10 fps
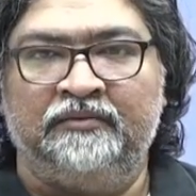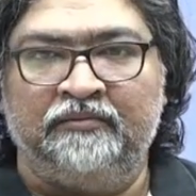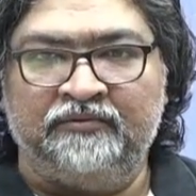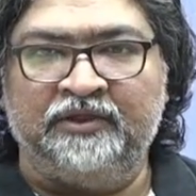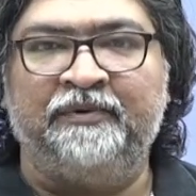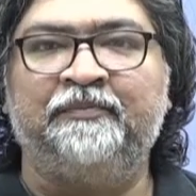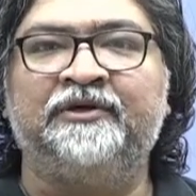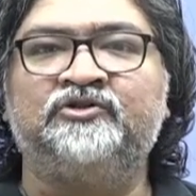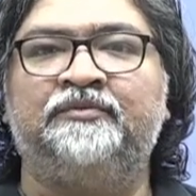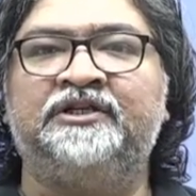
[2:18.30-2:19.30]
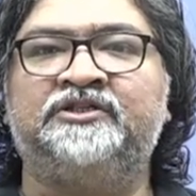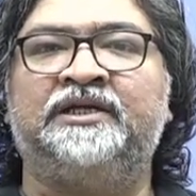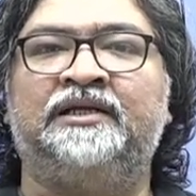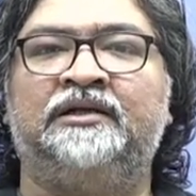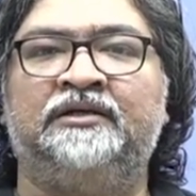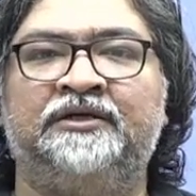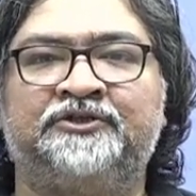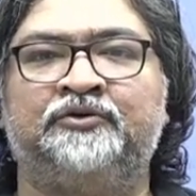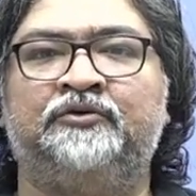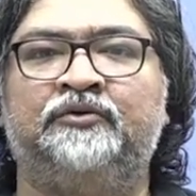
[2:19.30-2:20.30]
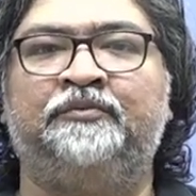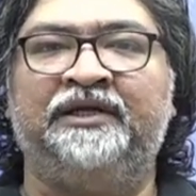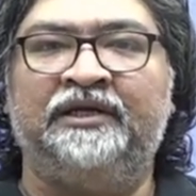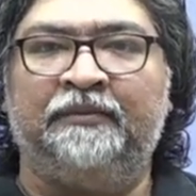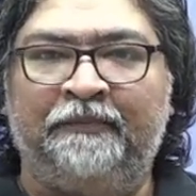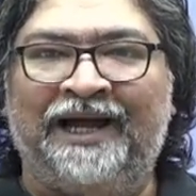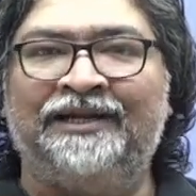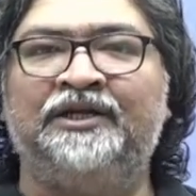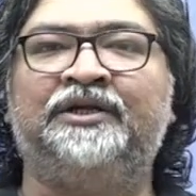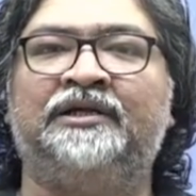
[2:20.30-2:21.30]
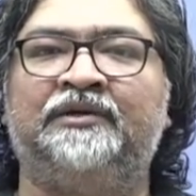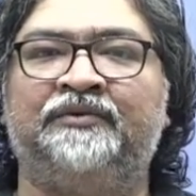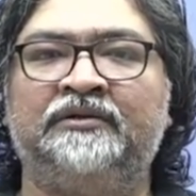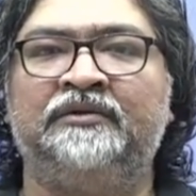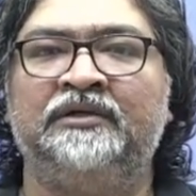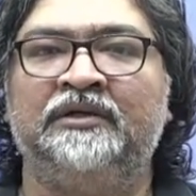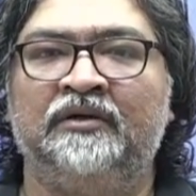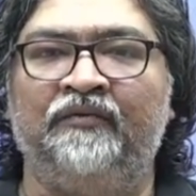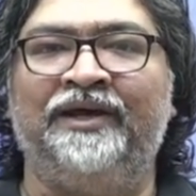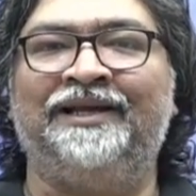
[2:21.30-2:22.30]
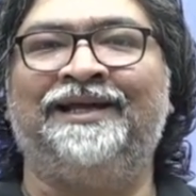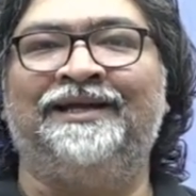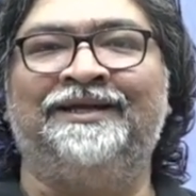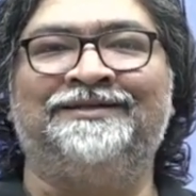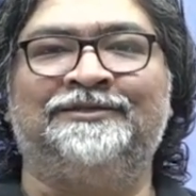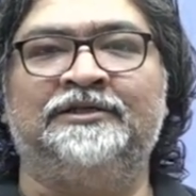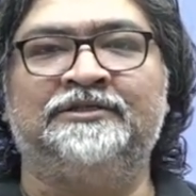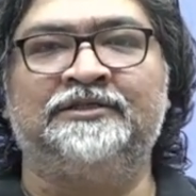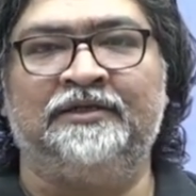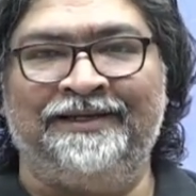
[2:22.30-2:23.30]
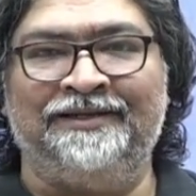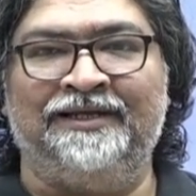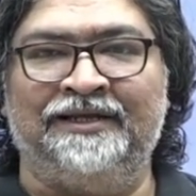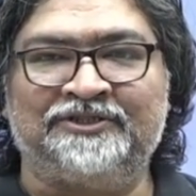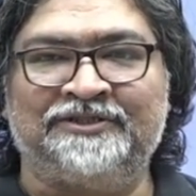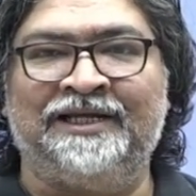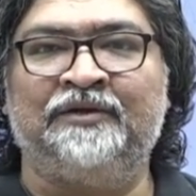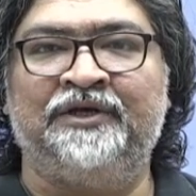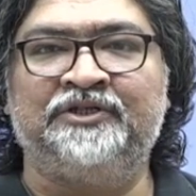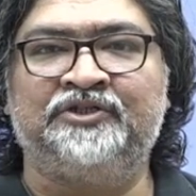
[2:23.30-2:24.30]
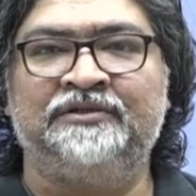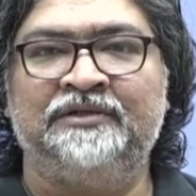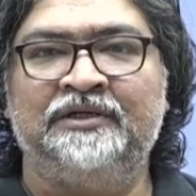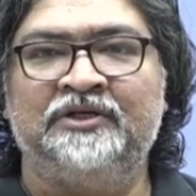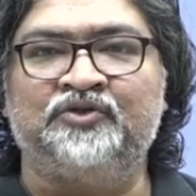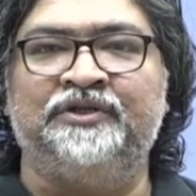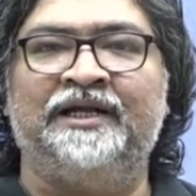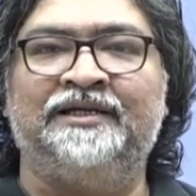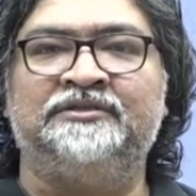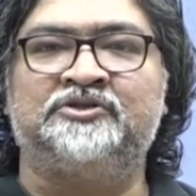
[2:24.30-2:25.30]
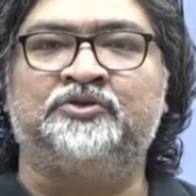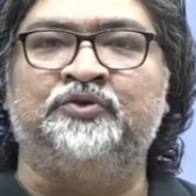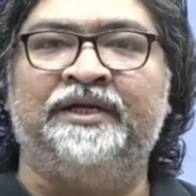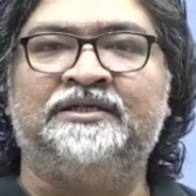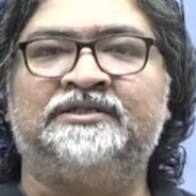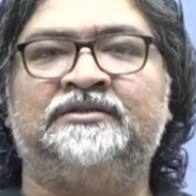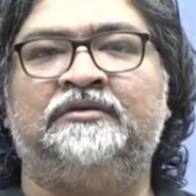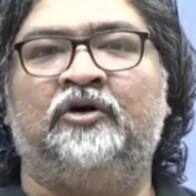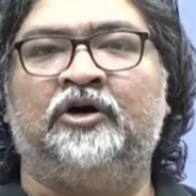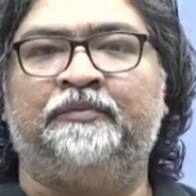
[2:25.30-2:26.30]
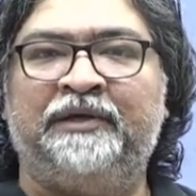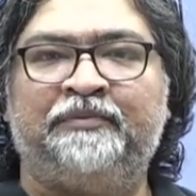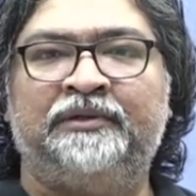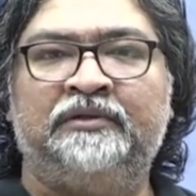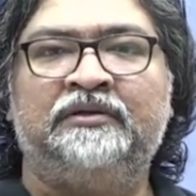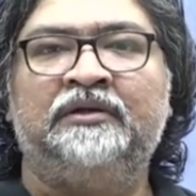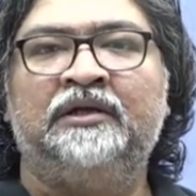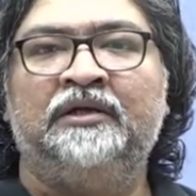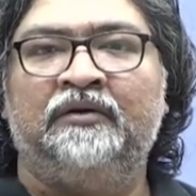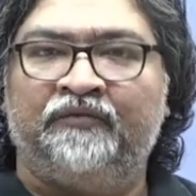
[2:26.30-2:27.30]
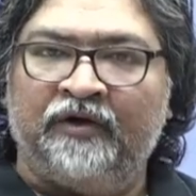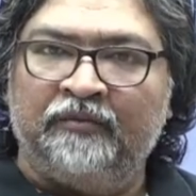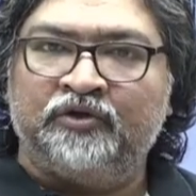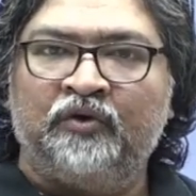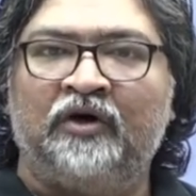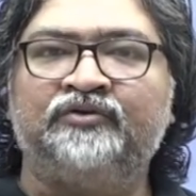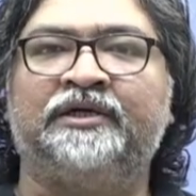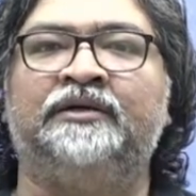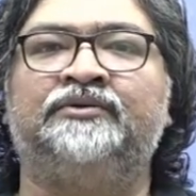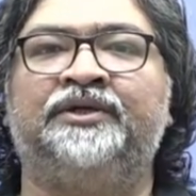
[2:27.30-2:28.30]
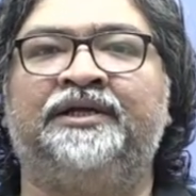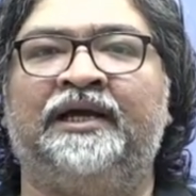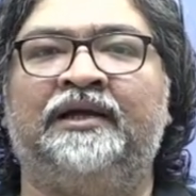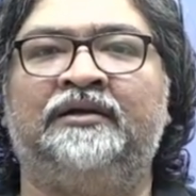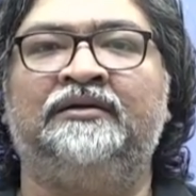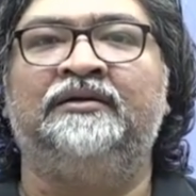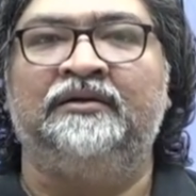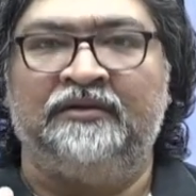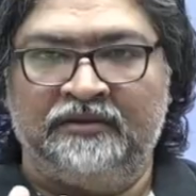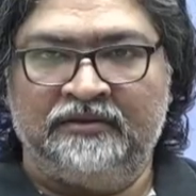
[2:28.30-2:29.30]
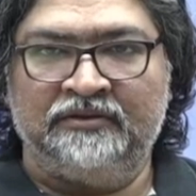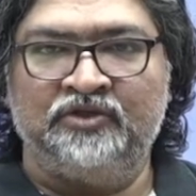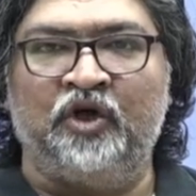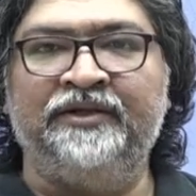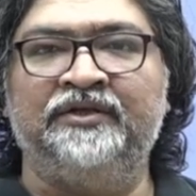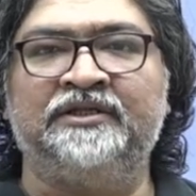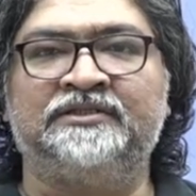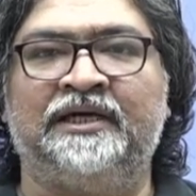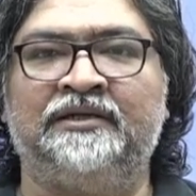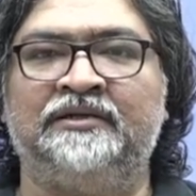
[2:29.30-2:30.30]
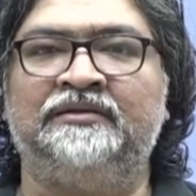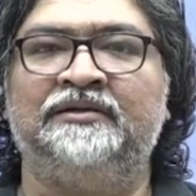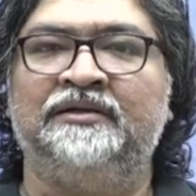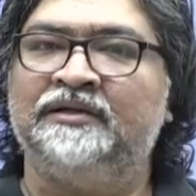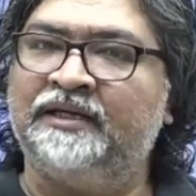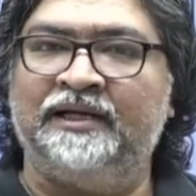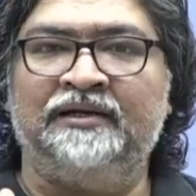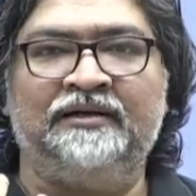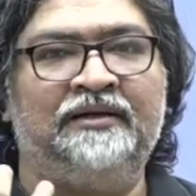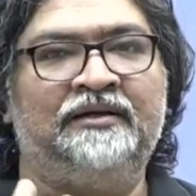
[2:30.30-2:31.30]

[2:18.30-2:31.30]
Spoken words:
The purpose of this channel is to be a pan-India level, where I can discuss in English language so that the students or people from throughout the country can join this channel, can